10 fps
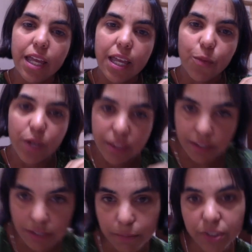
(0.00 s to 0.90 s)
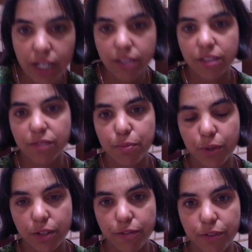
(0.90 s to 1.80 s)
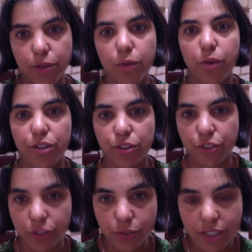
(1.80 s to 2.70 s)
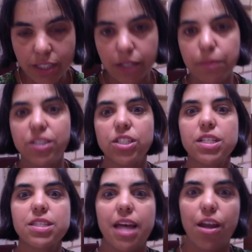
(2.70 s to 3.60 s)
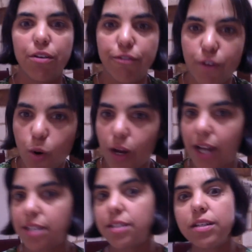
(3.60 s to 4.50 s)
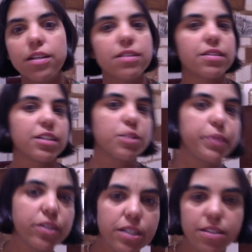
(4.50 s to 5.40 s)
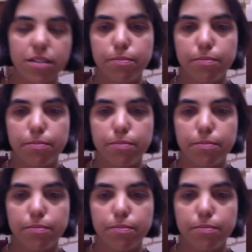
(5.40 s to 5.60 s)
with a subjective point of view where you're using the images that evoke ideas and experiences and